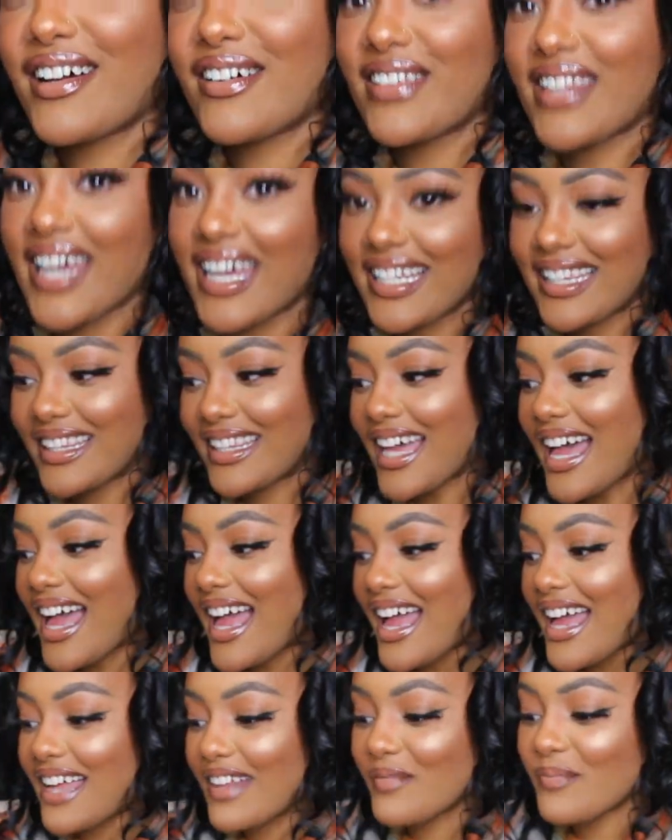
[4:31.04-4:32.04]
go like
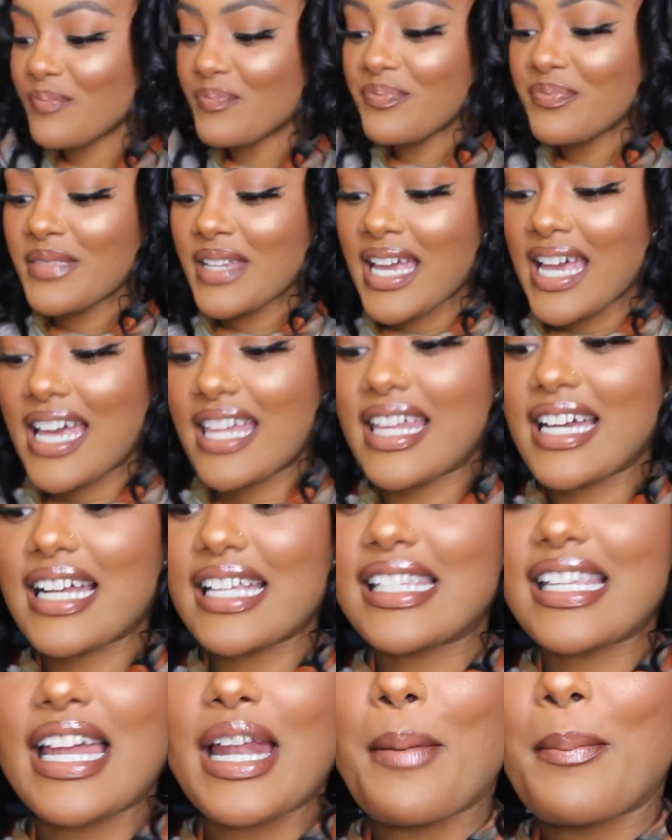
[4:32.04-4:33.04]
that. And like
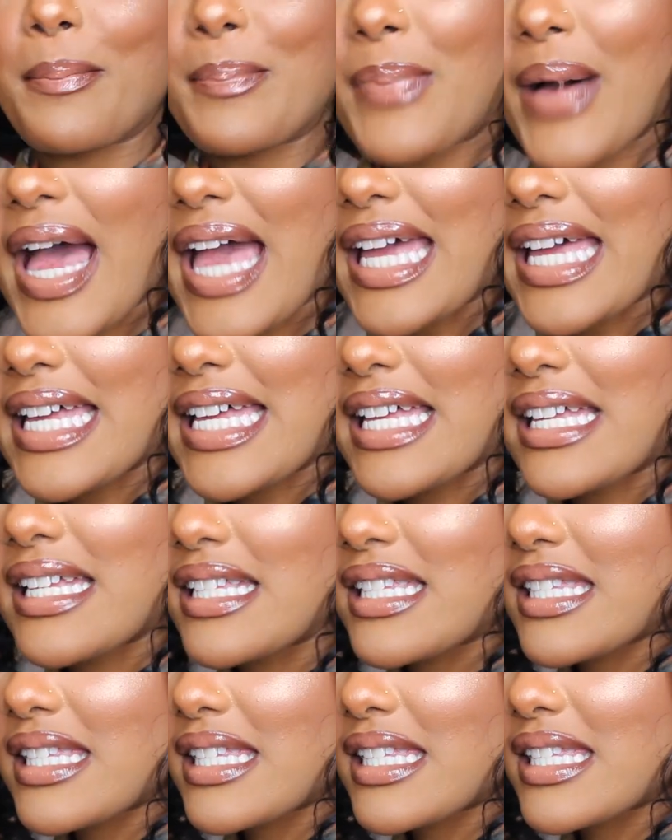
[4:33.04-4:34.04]
I said, it
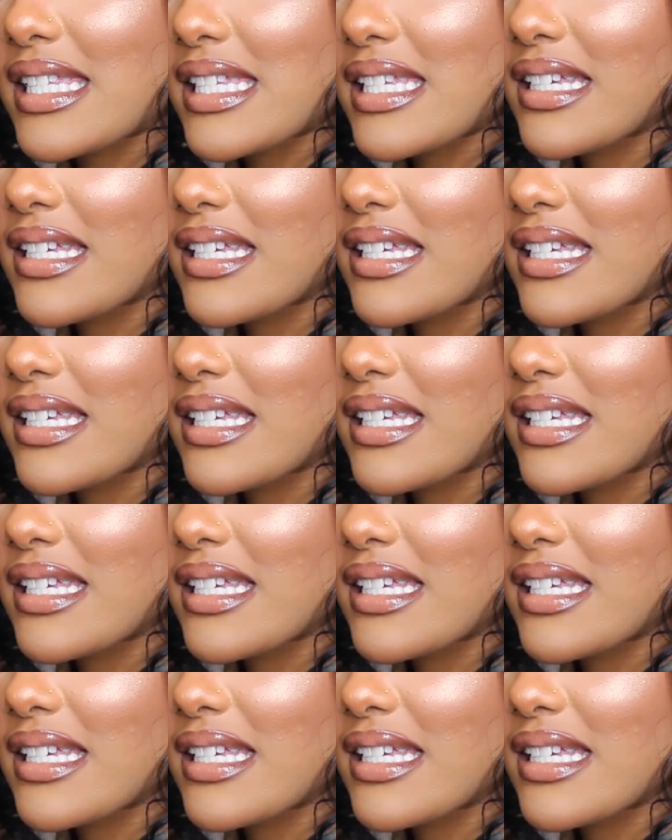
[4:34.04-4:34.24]
buttons.